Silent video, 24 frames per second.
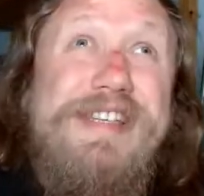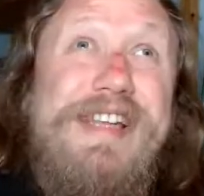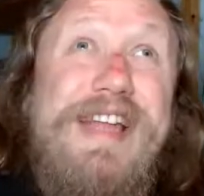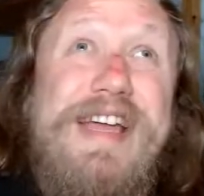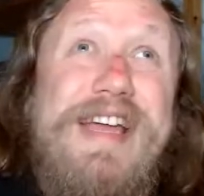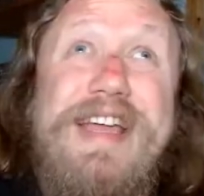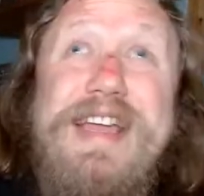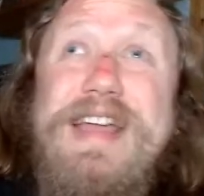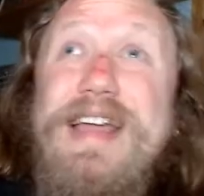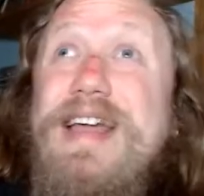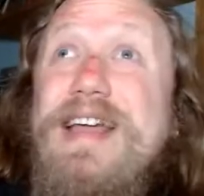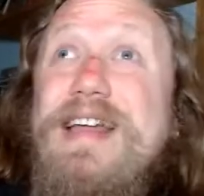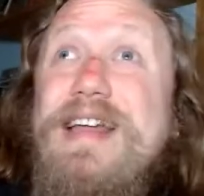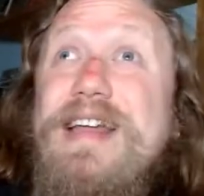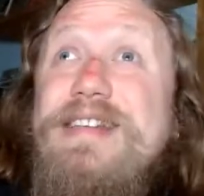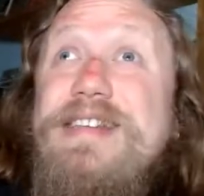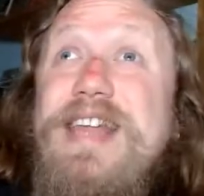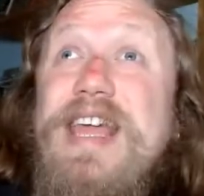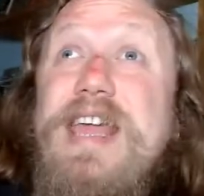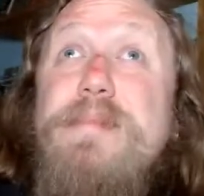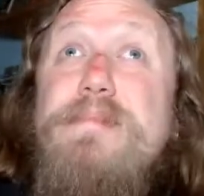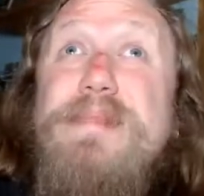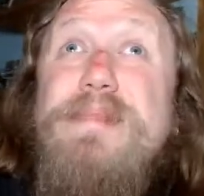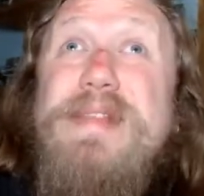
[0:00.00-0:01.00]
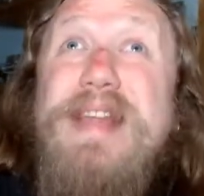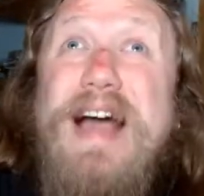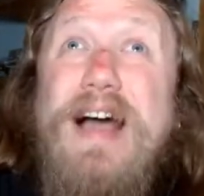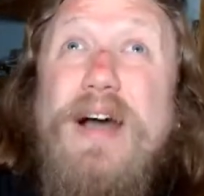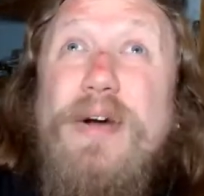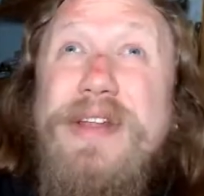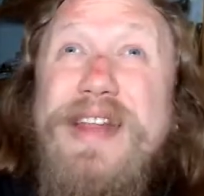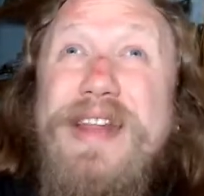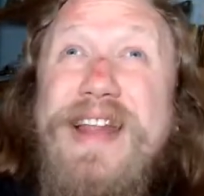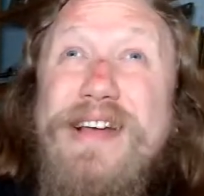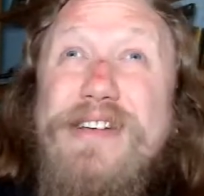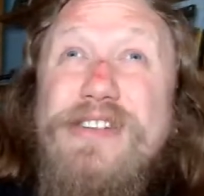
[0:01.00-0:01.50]
like deep
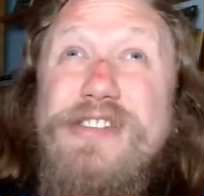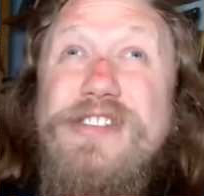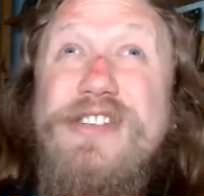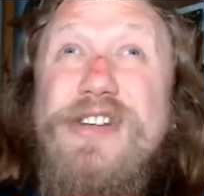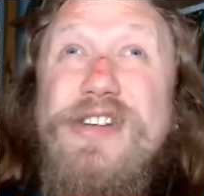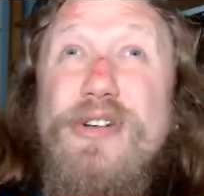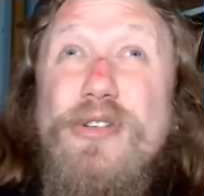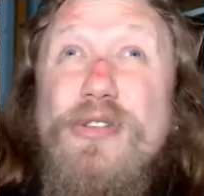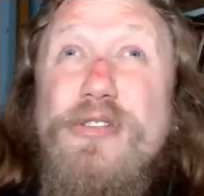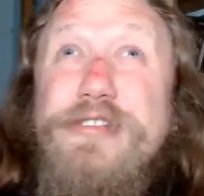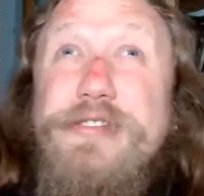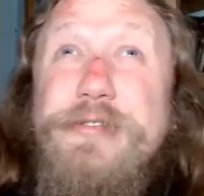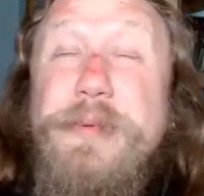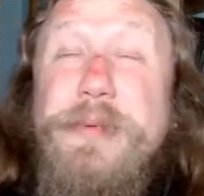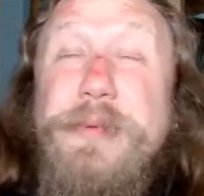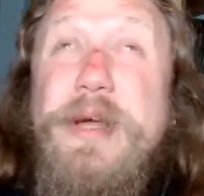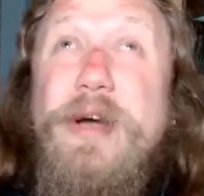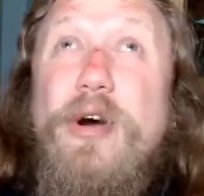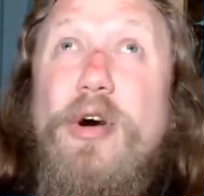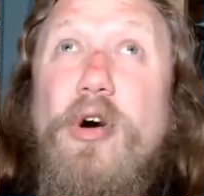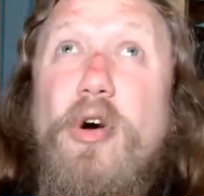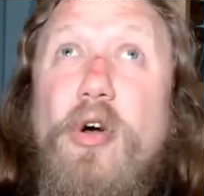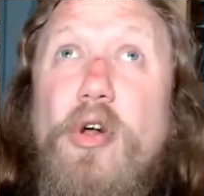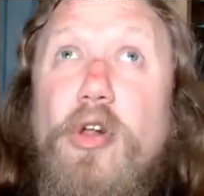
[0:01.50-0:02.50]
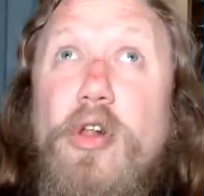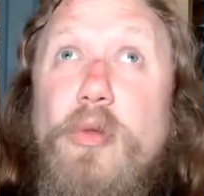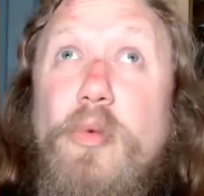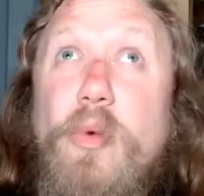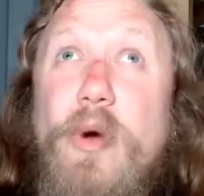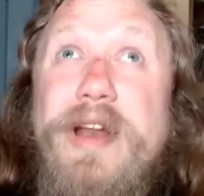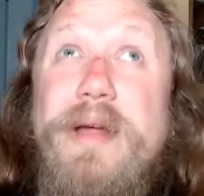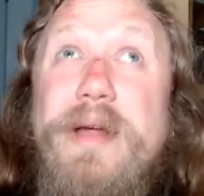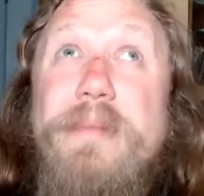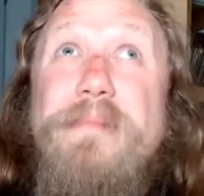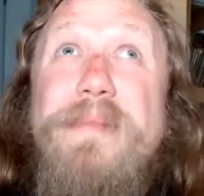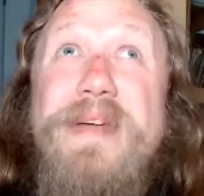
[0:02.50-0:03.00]
down in our souls, we all
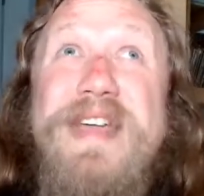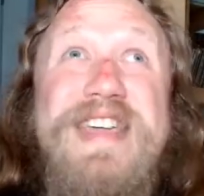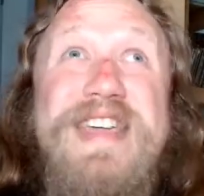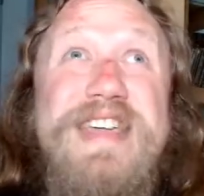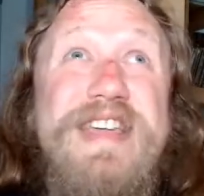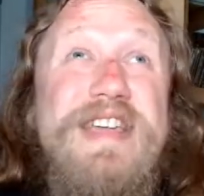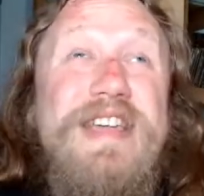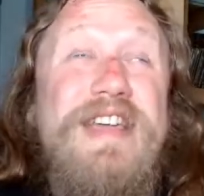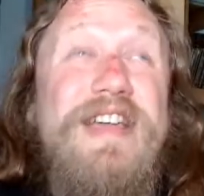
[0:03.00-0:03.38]
want to be